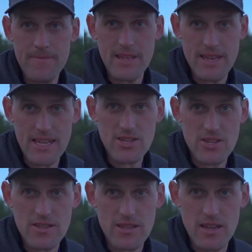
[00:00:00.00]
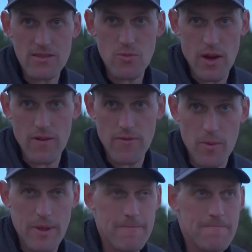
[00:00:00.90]
the disc just does well
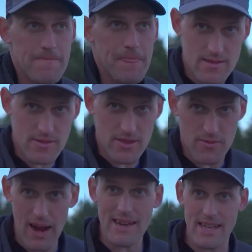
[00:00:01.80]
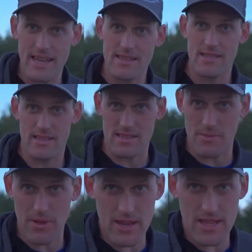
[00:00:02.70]
for me. So the right disc, the
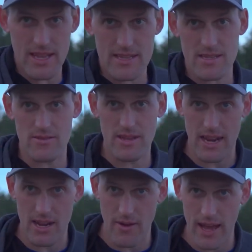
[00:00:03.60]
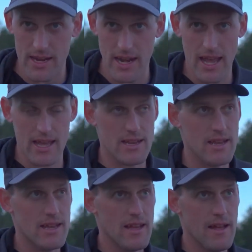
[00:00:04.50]
stability of the disc, those kind of go hand in hand.
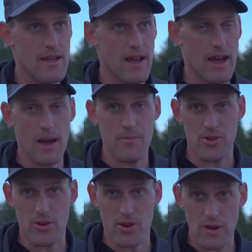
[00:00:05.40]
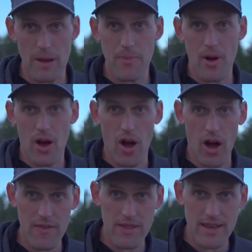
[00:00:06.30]
Your grip
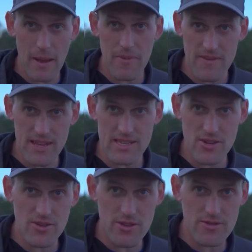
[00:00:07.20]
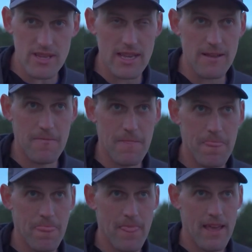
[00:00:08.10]
on the type of disc you're using,
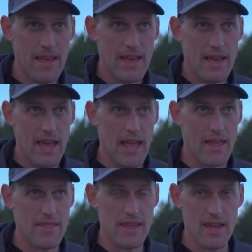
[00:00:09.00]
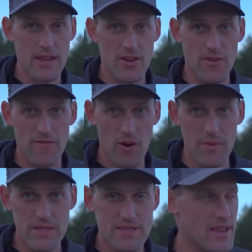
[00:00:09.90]
and then your
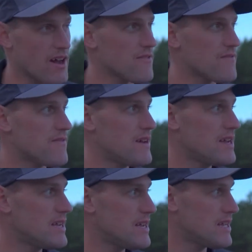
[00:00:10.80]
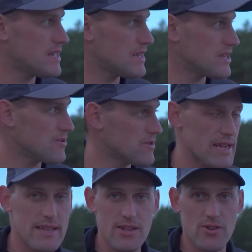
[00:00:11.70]
form itself, you
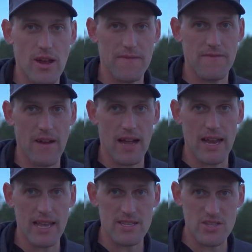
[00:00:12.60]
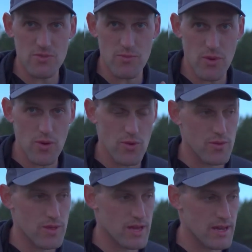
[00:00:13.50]
need to try to find a
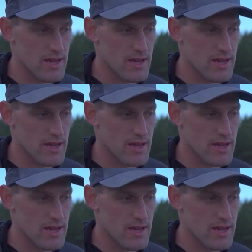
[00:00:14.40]
smooth,